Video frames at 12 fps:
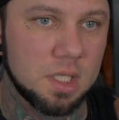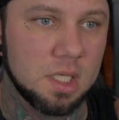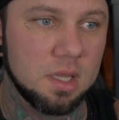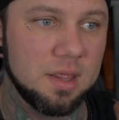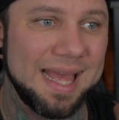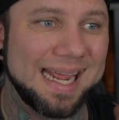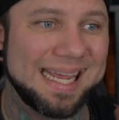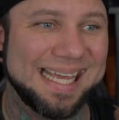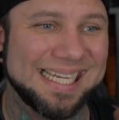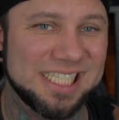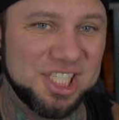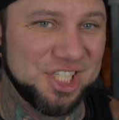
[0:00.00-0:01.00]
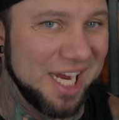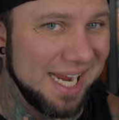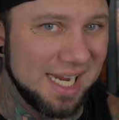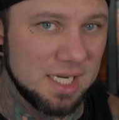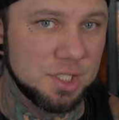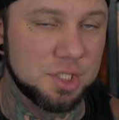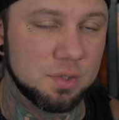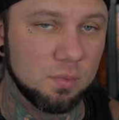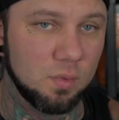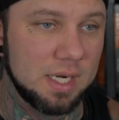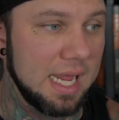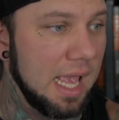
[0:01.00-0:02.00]
that can change
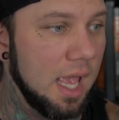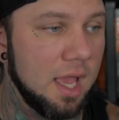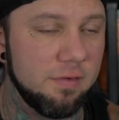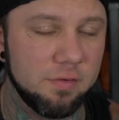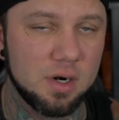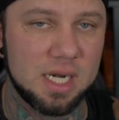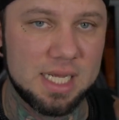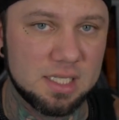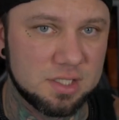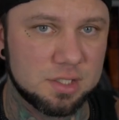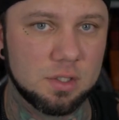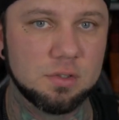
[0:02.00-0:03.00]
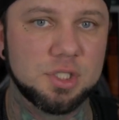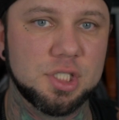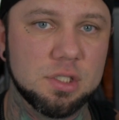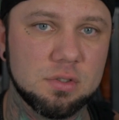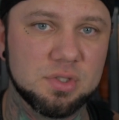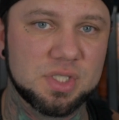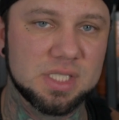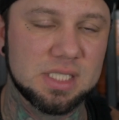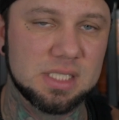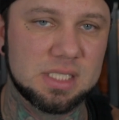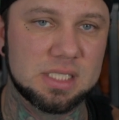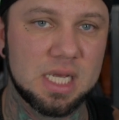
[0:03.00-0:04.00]
whenever it so
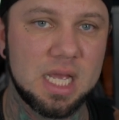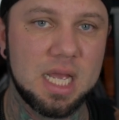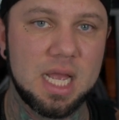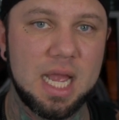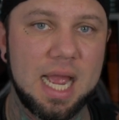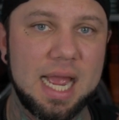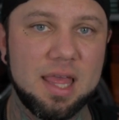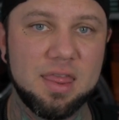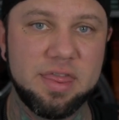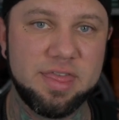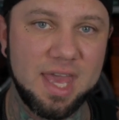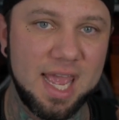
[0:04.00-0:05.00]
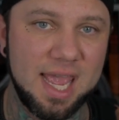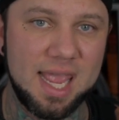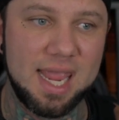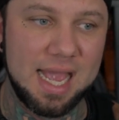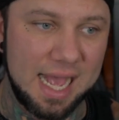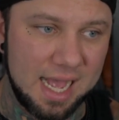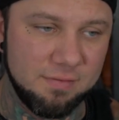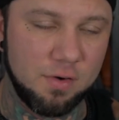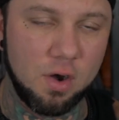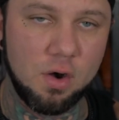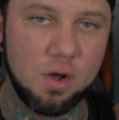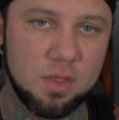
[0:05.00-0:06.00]
chooses, and they have
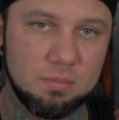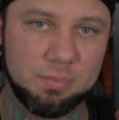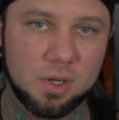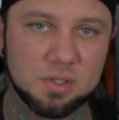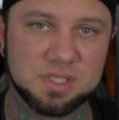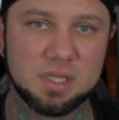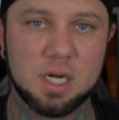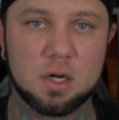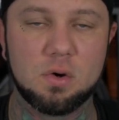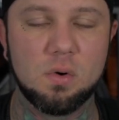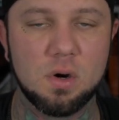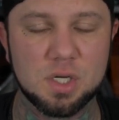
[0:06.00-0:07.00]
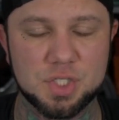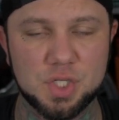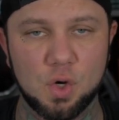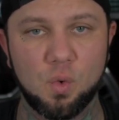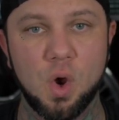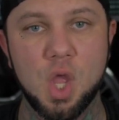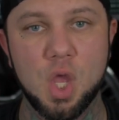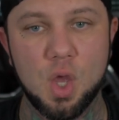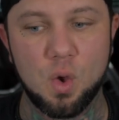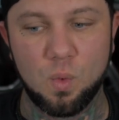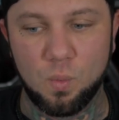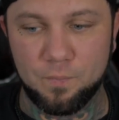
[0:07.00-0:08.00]
all the balls in their court. So
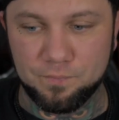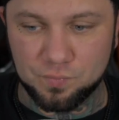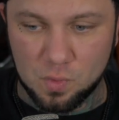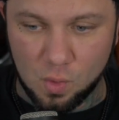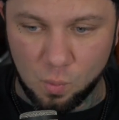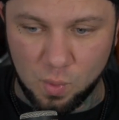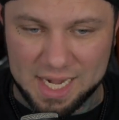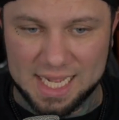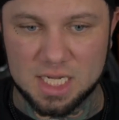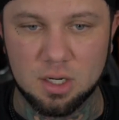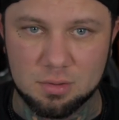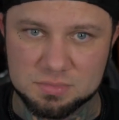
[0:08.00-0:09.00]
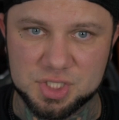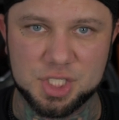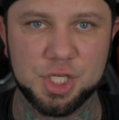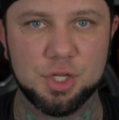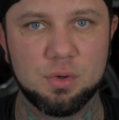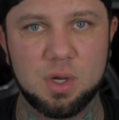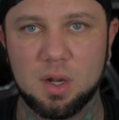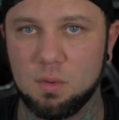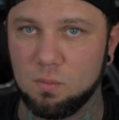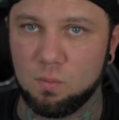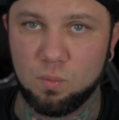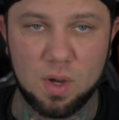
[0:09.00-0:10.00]
when it comes to you and
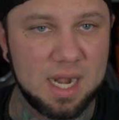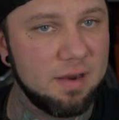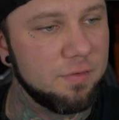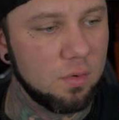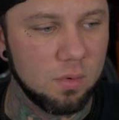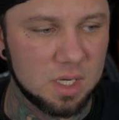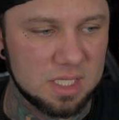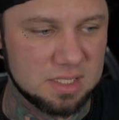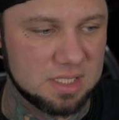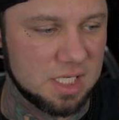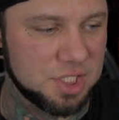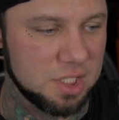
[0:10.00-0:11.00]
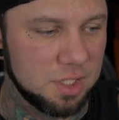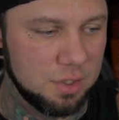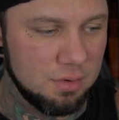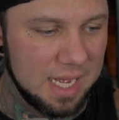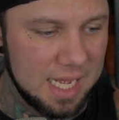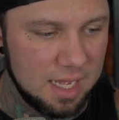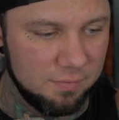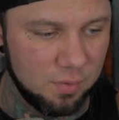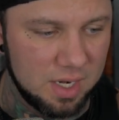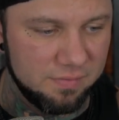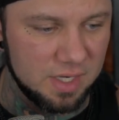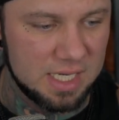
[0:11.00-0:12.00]
whatever organization you have,
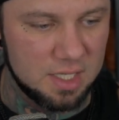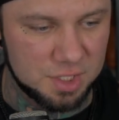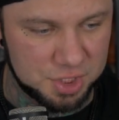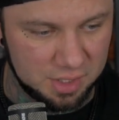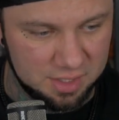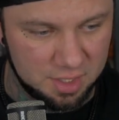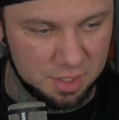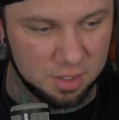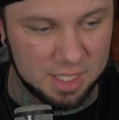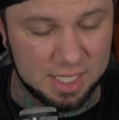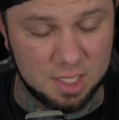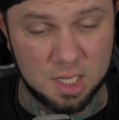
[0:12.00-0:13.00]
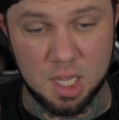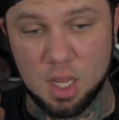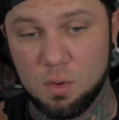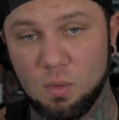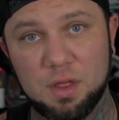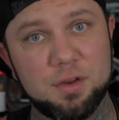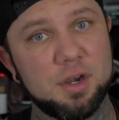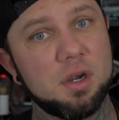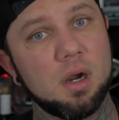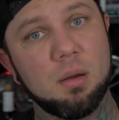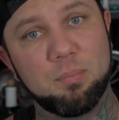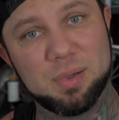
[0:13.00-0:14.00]
whatever industry that you're in, whether
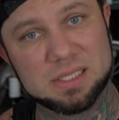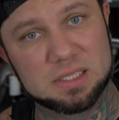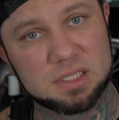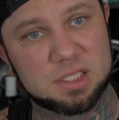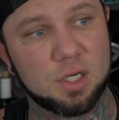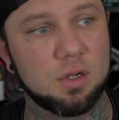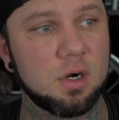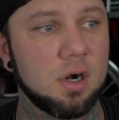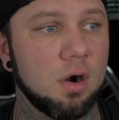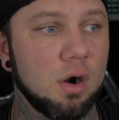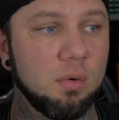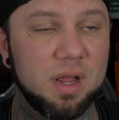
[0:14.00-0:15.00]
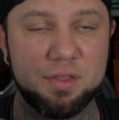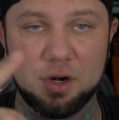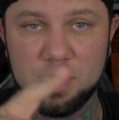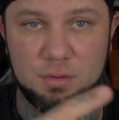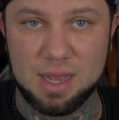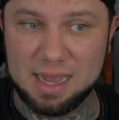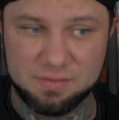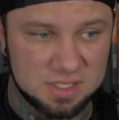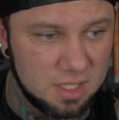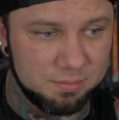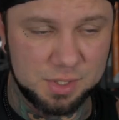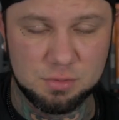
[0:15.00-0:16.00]
you're a business owner or whether you have a
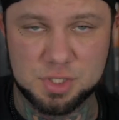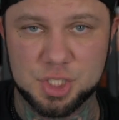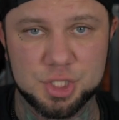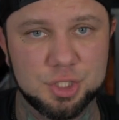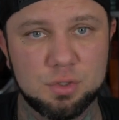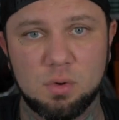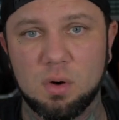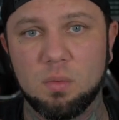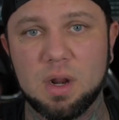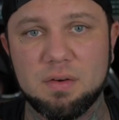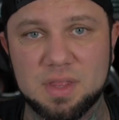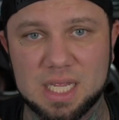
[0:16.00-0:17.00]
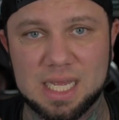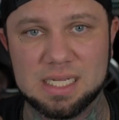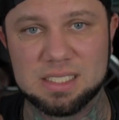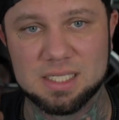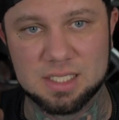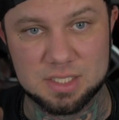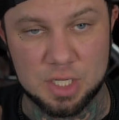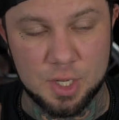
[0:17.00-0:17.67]
W-2 or whatever the case is,